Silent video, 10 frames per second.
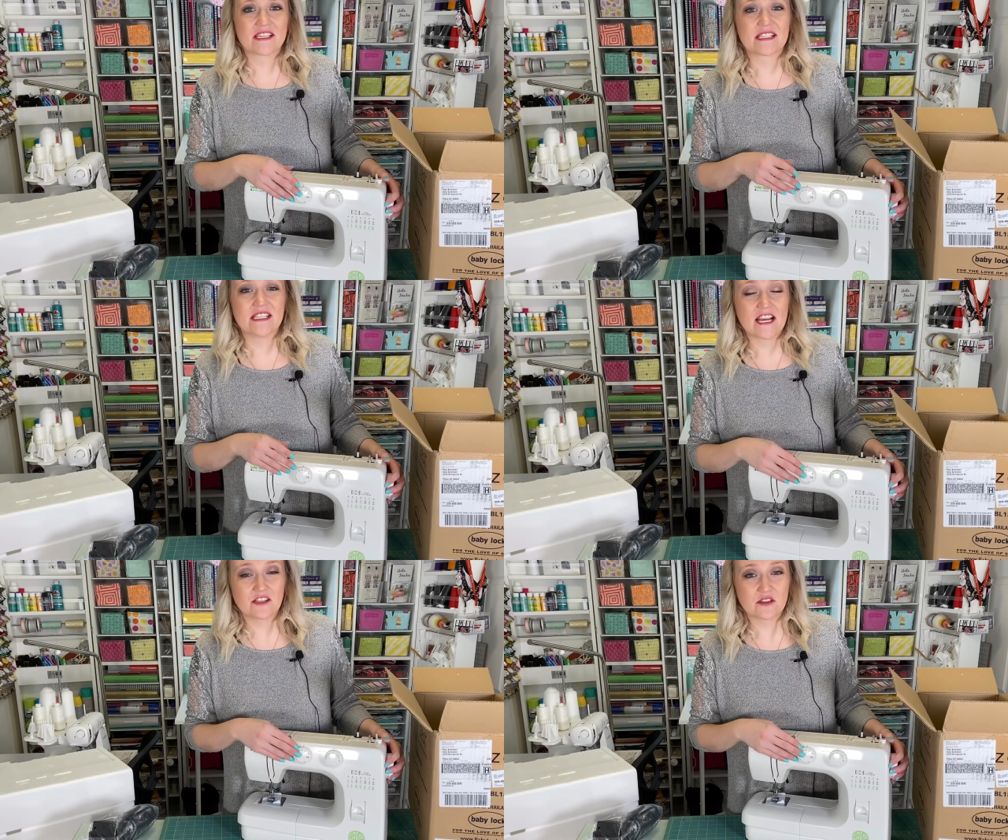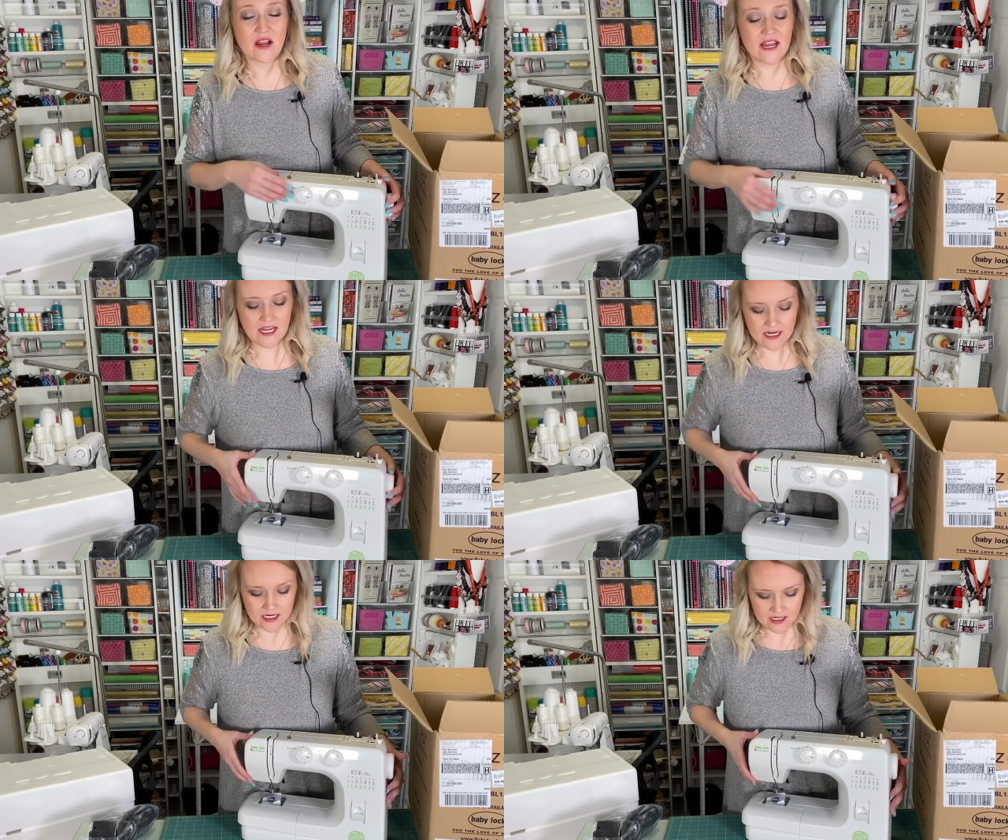selector right
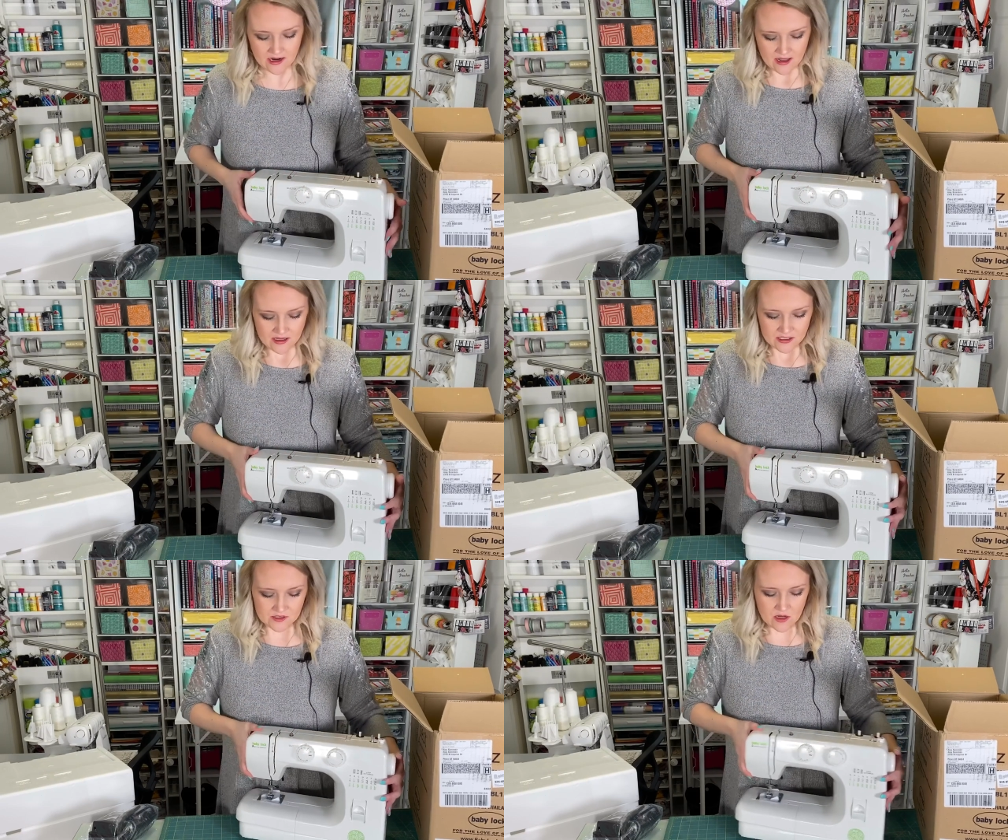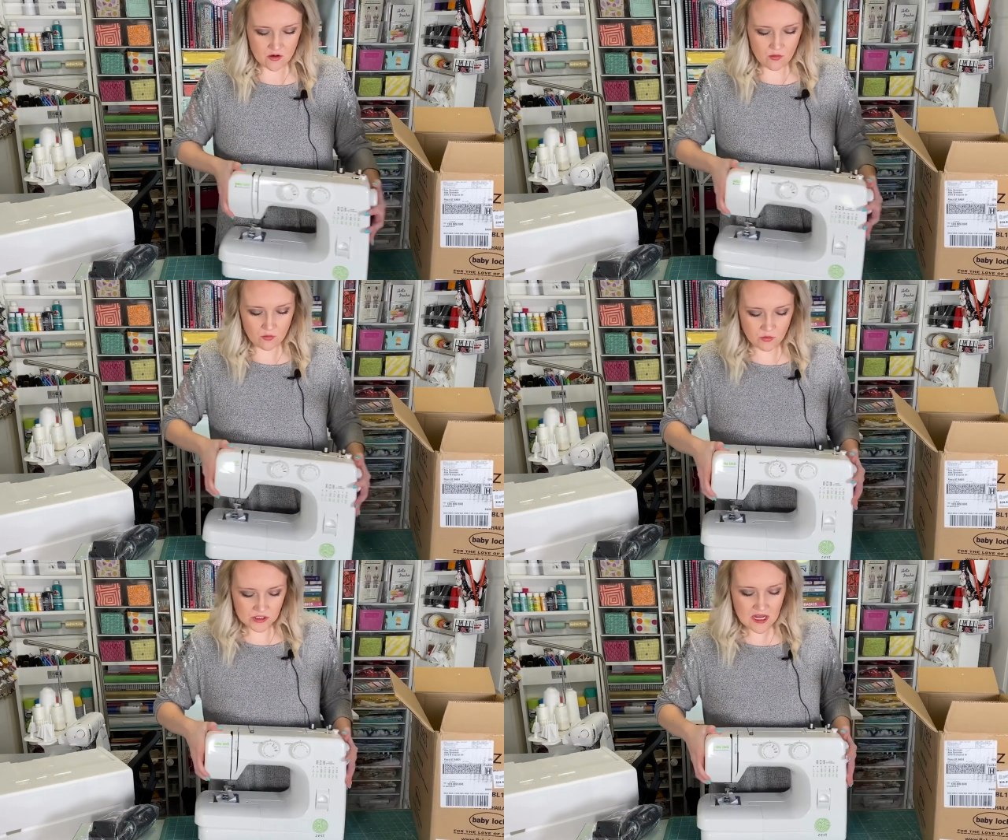here. So
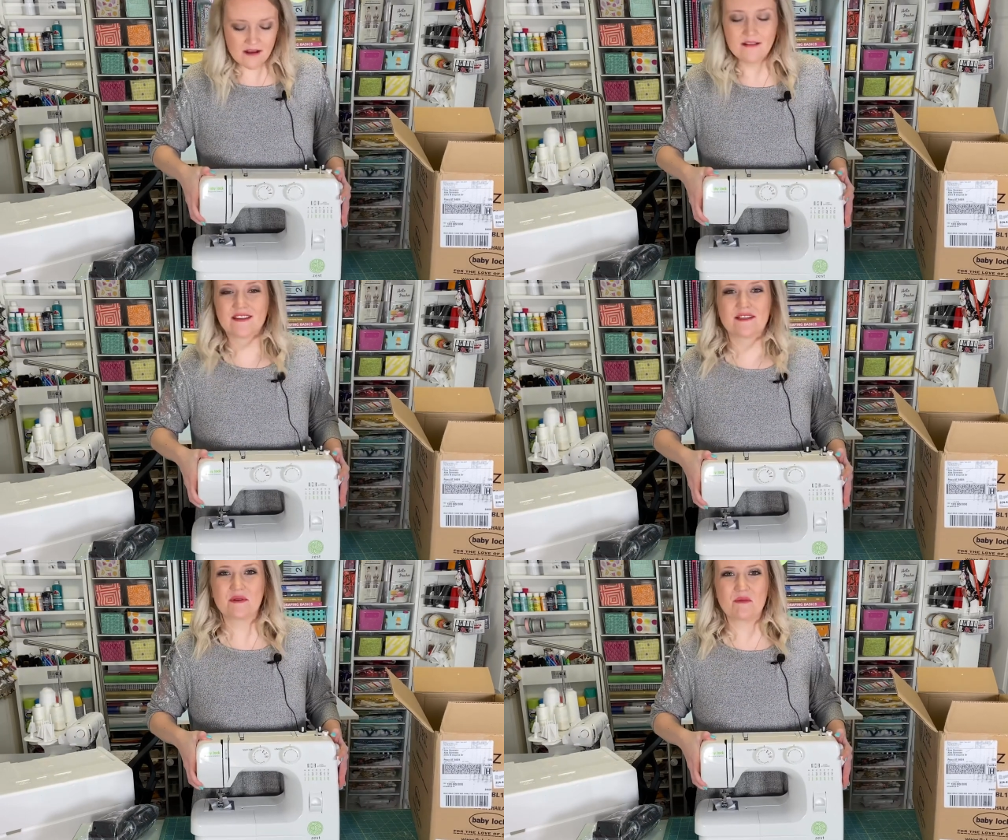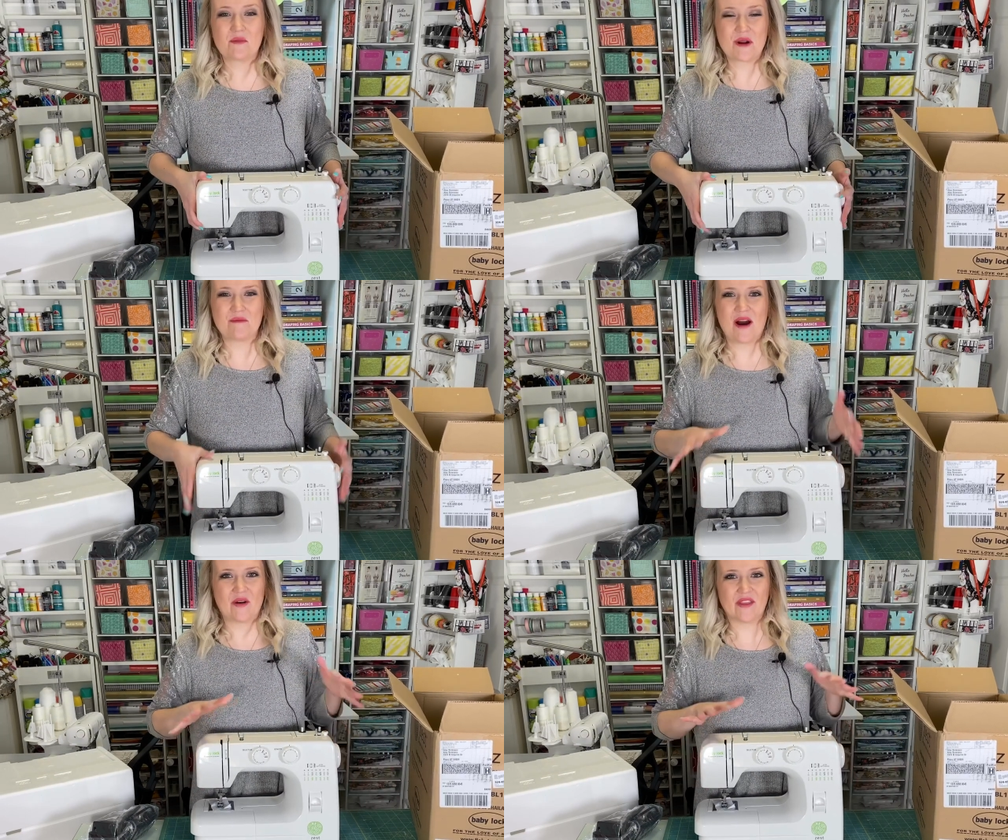we'll talk a little bit more
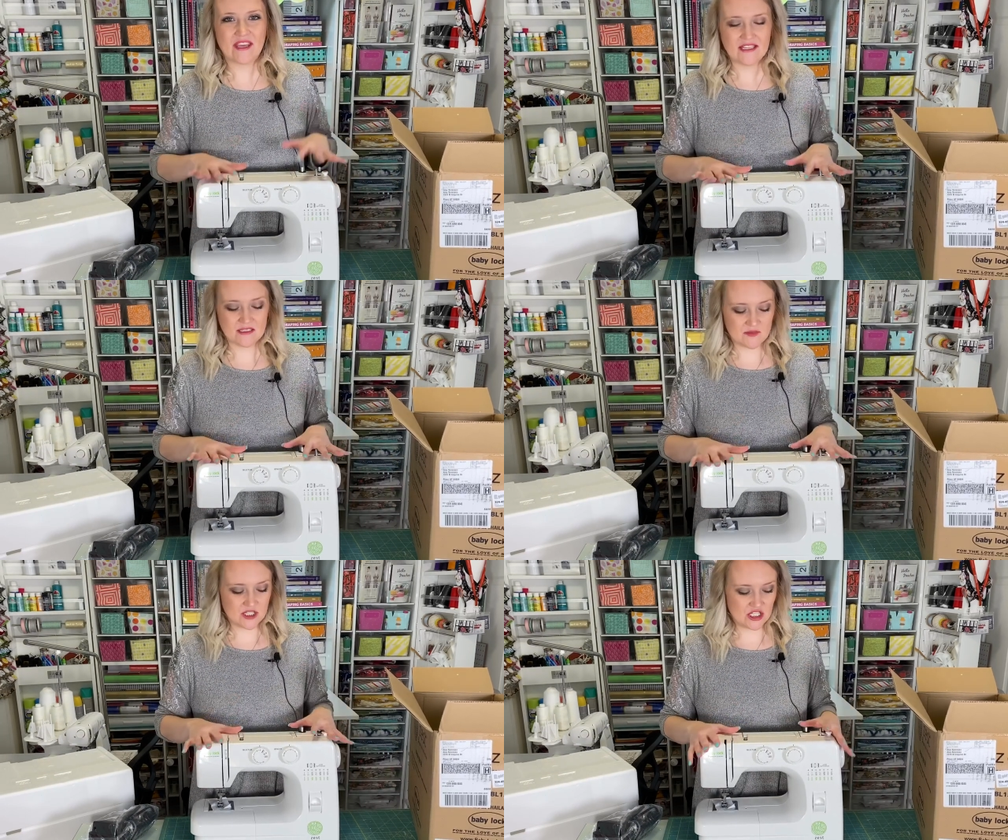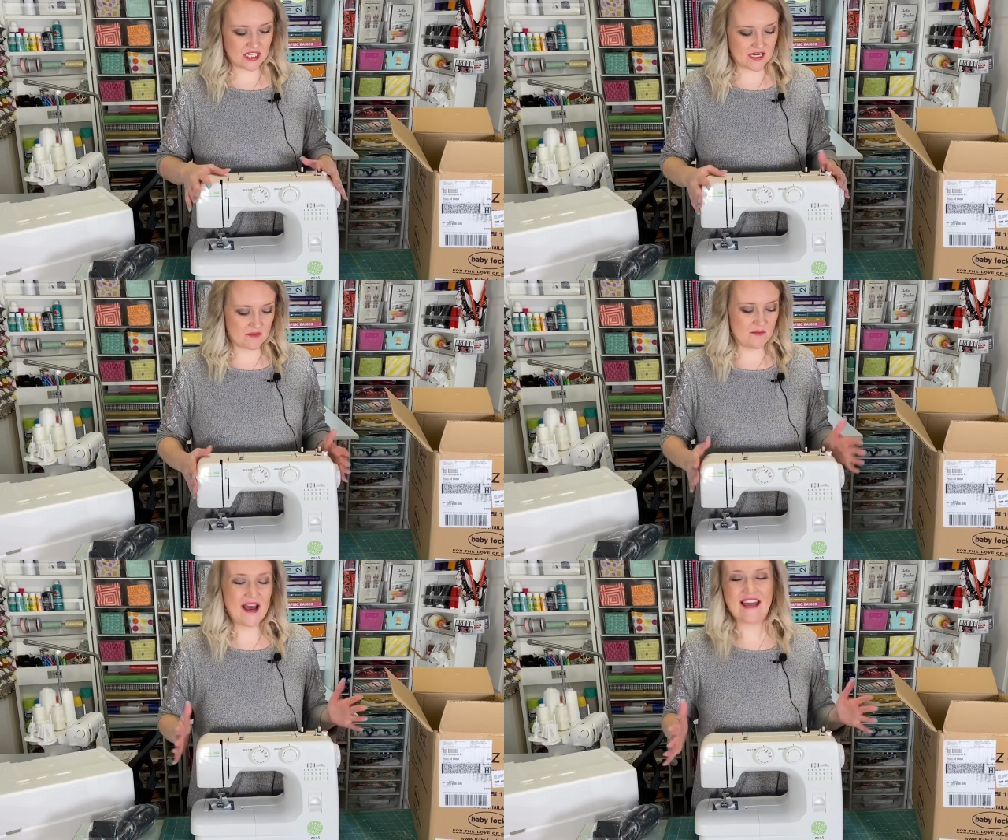about this
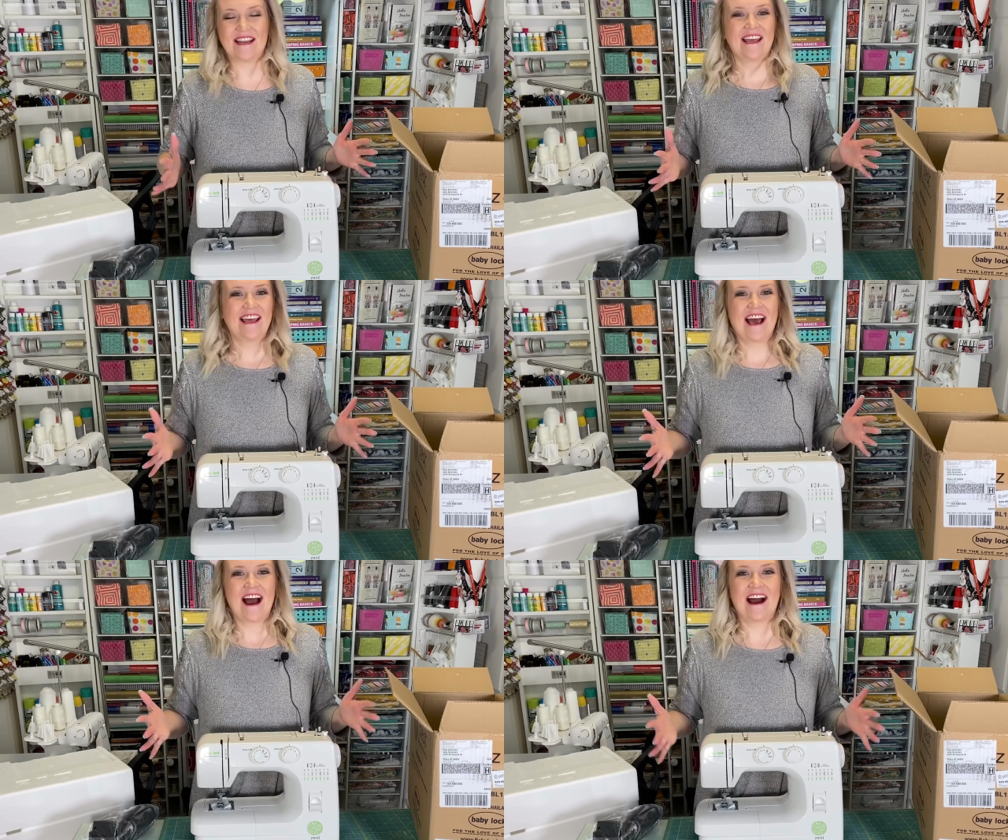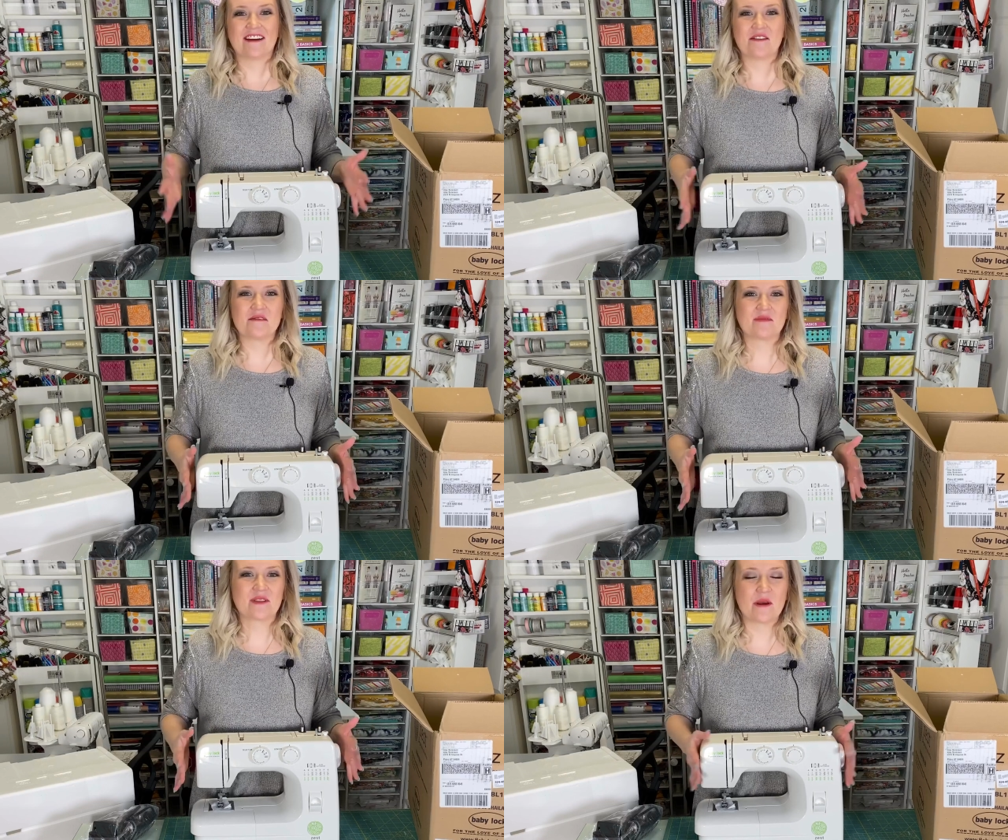machine, but I
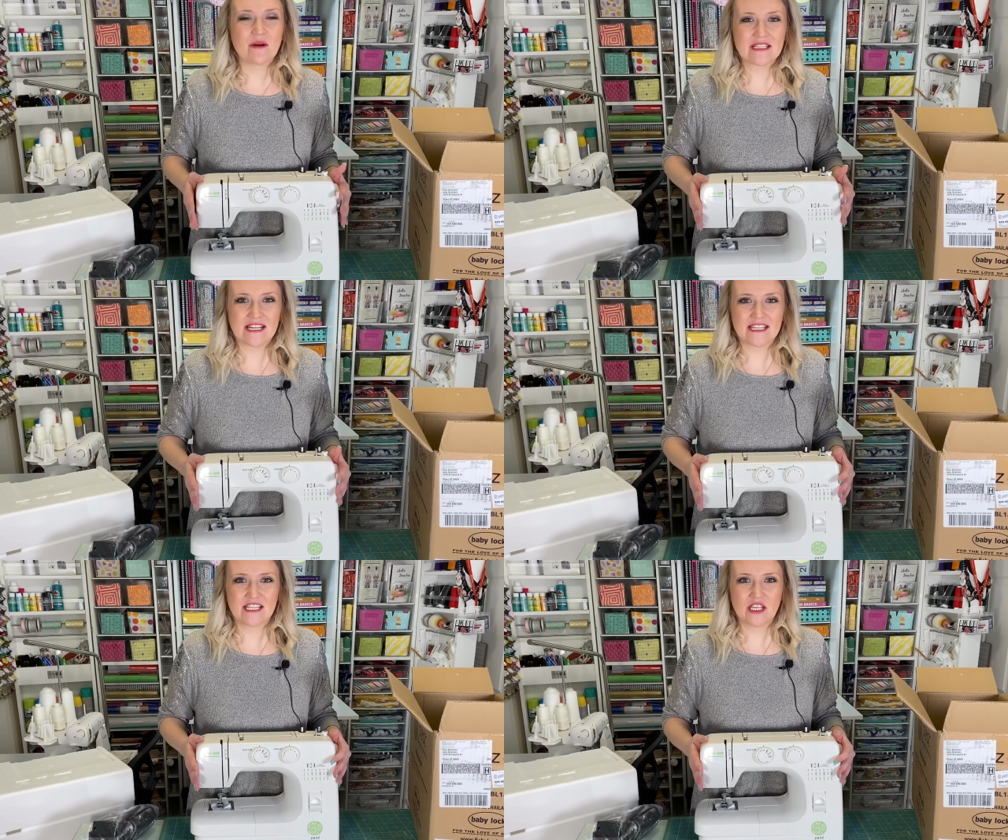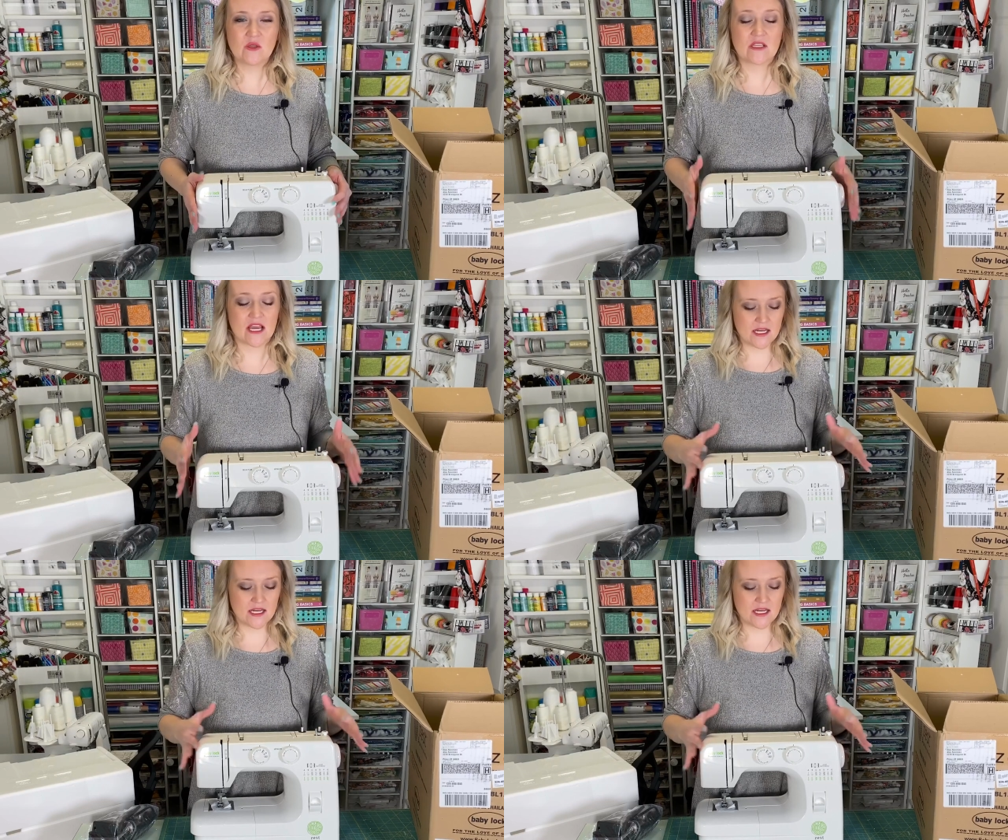am so excited to use it.